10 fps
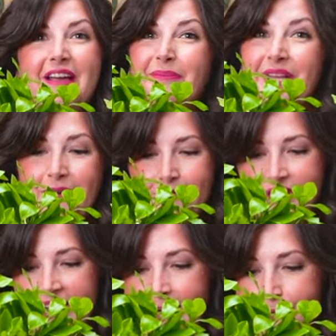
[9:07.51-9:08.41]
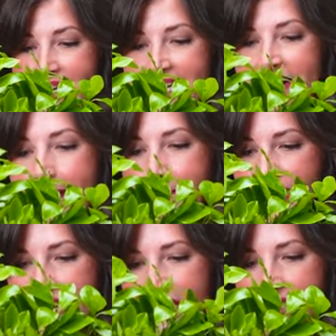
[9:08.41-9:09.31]
family owned and operated
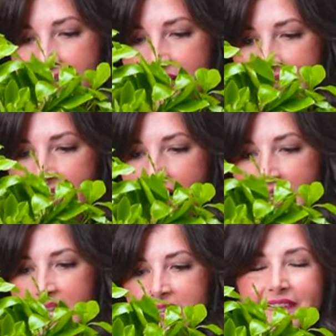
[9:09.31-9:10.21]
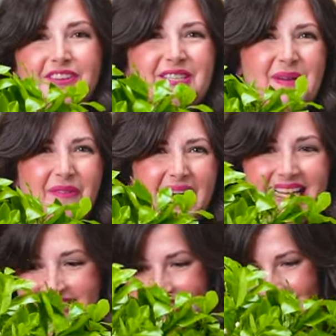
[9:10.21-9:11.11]
company. Love you, Espoma.